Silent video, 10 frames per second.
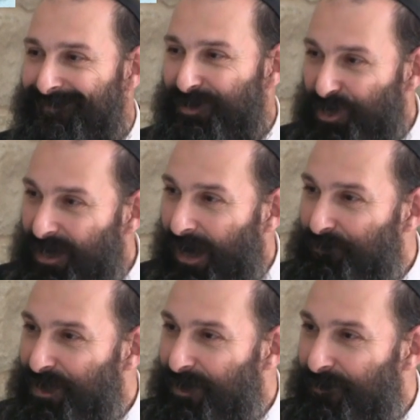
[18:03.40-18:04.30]
She
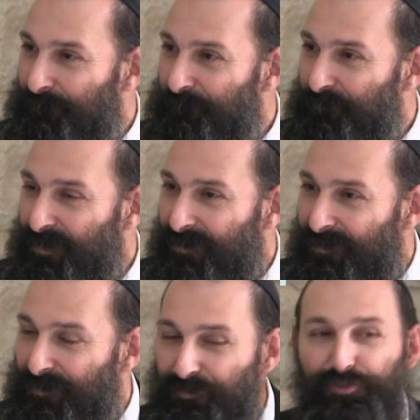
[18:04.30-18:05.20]
comes here,
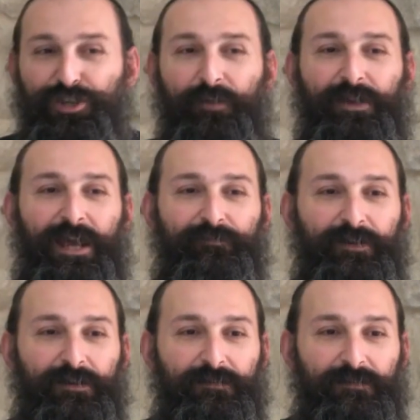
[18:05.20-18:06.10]
to Shem and
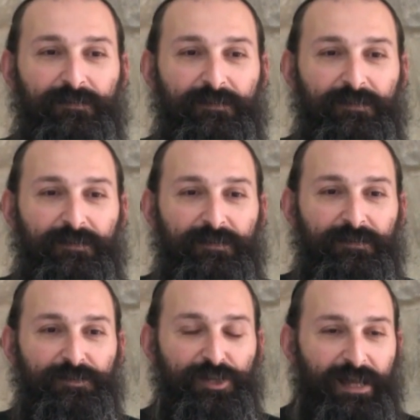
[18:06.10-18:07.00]
Ever.
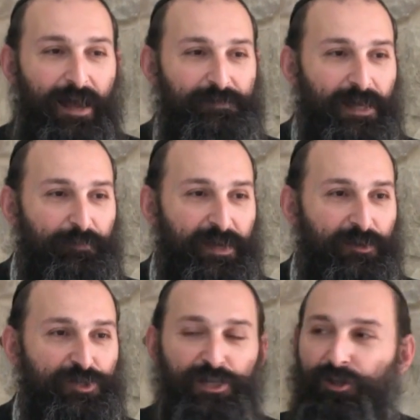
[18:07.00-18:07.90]
She comes up
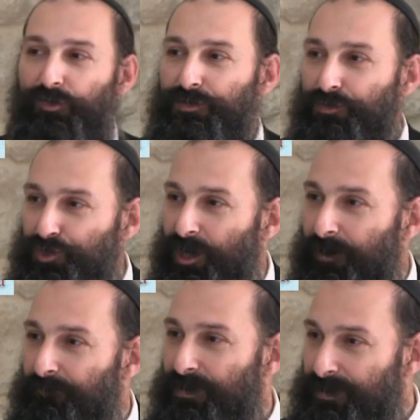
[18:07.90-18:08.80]
here, she goes to
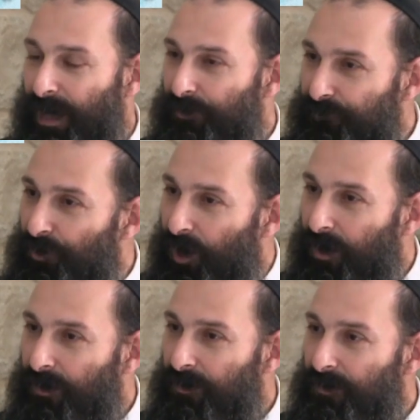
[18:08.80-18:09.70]
Shem, the son of
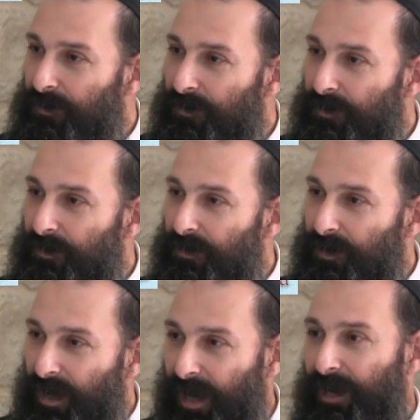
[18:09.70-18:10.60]
Noach,
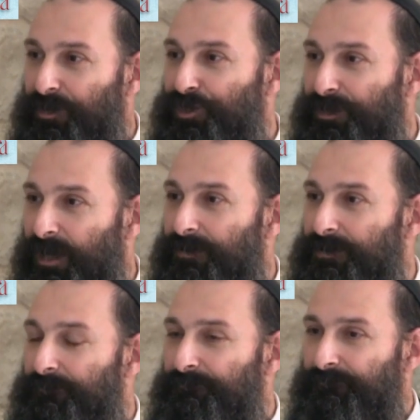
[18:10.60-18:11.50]
and she
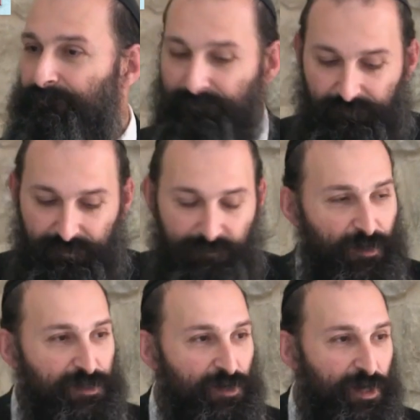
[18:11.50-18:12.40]
tells him,
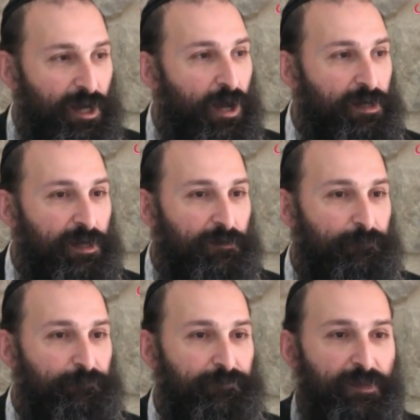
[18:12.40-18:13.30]
what's going on
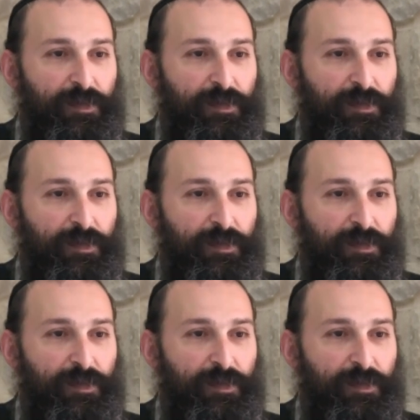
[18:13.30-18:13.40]
here?